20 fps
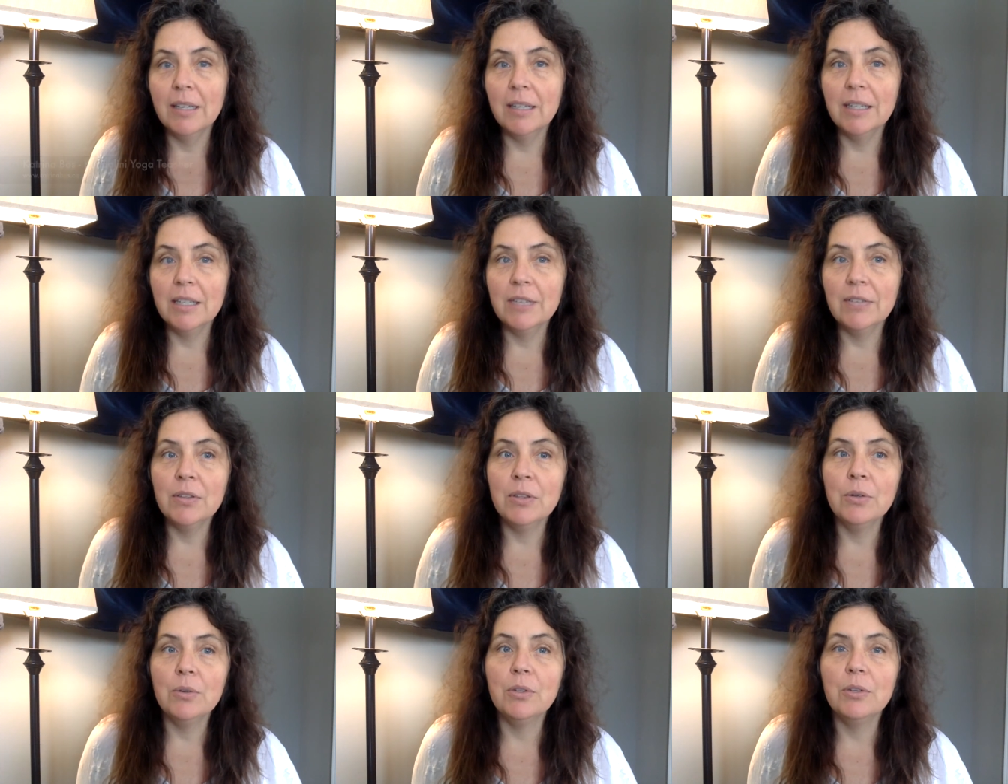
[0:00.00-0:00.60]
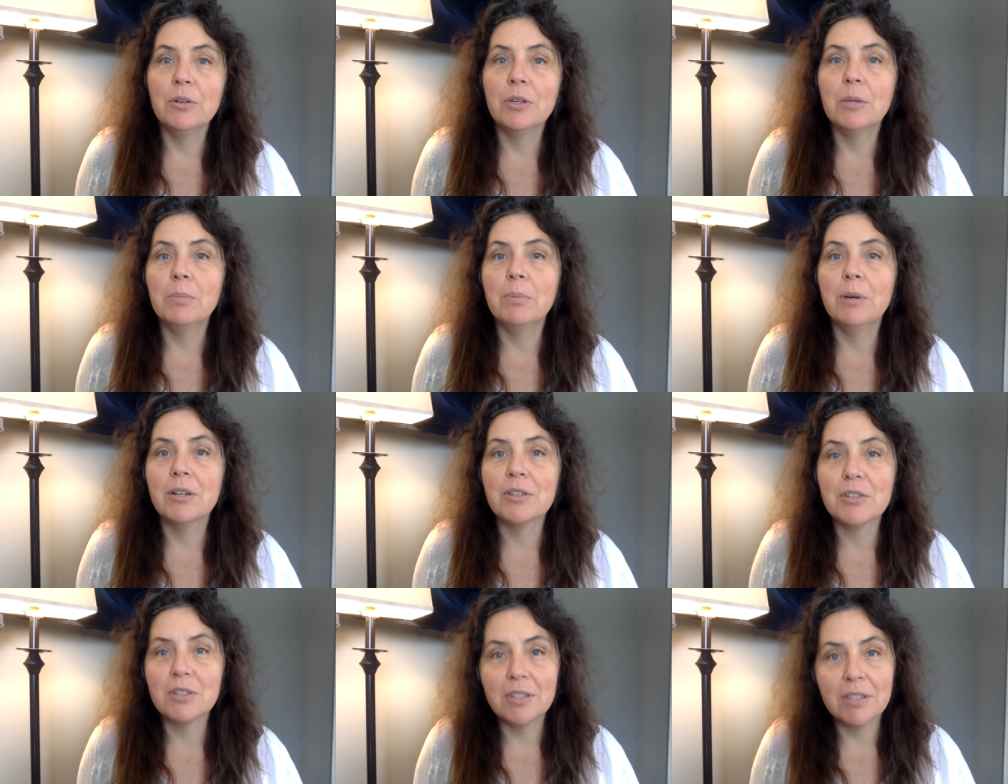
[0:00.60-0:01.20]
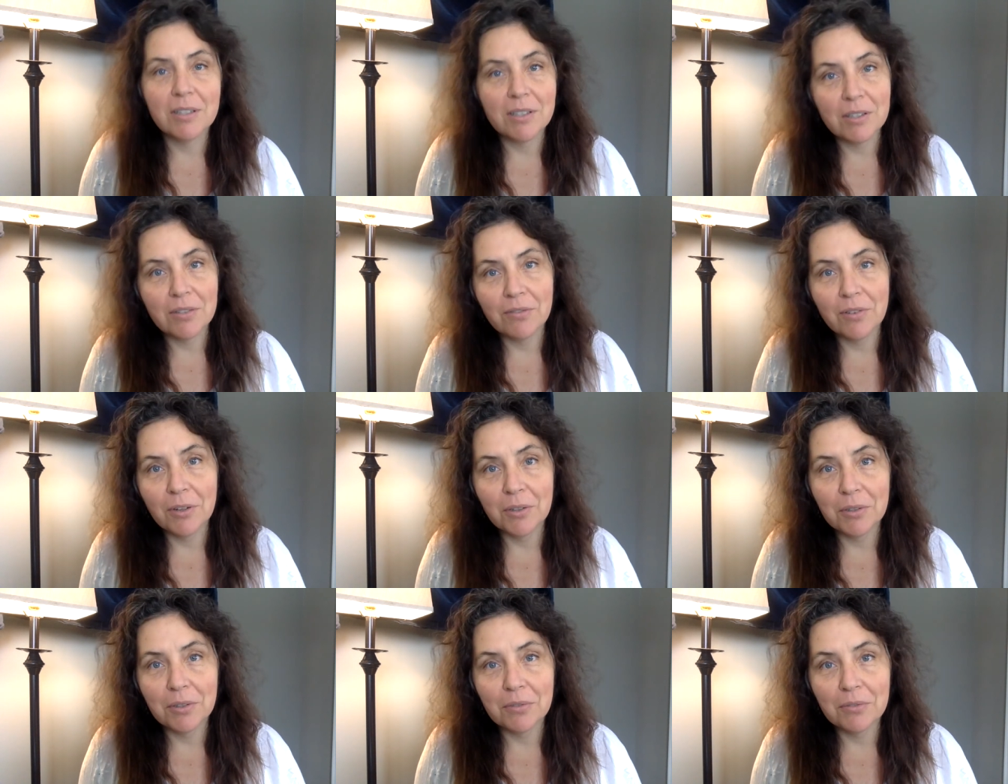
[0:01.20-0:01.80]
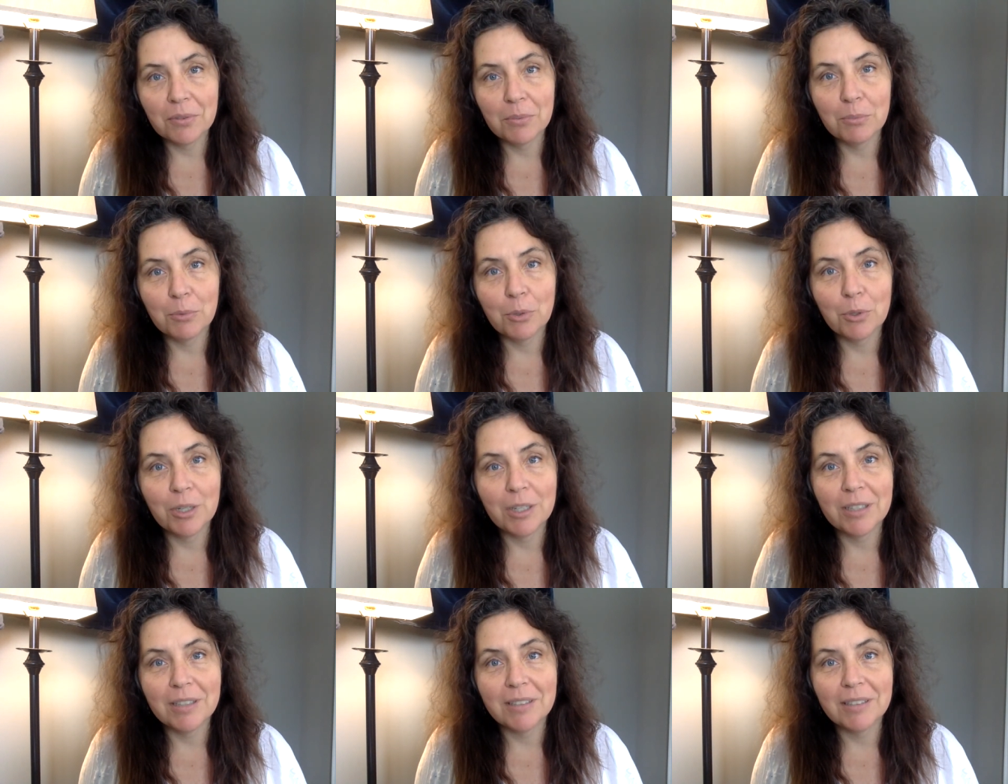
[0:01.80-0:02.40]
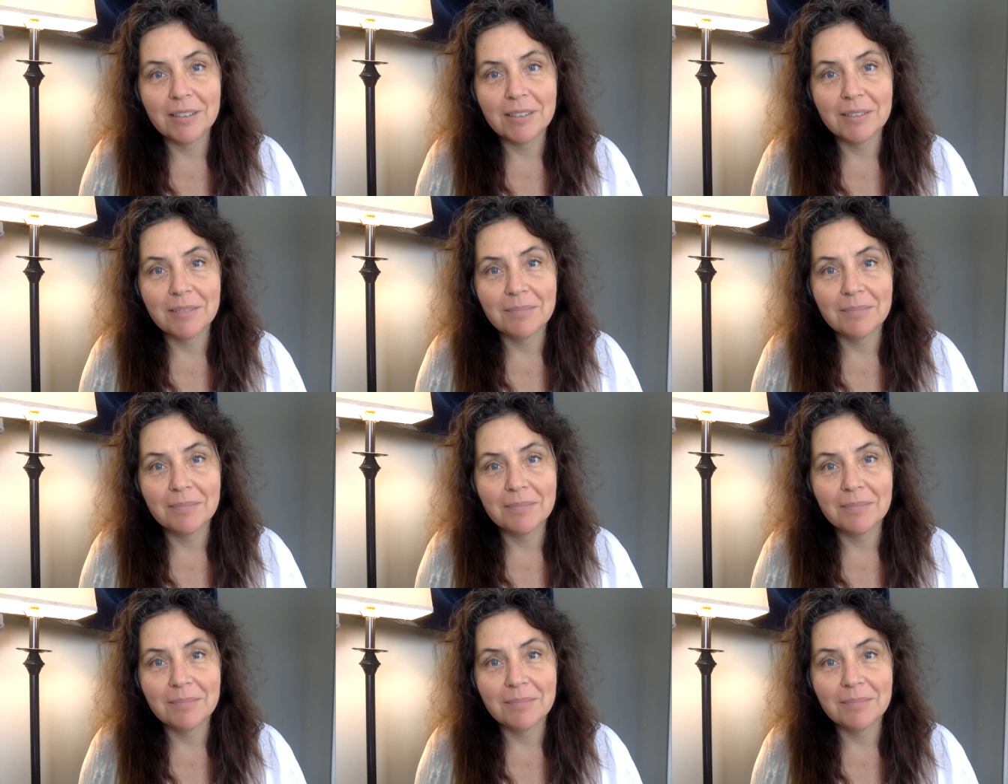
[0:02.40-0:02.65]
even though Yogi Bhajan has fallen from grace.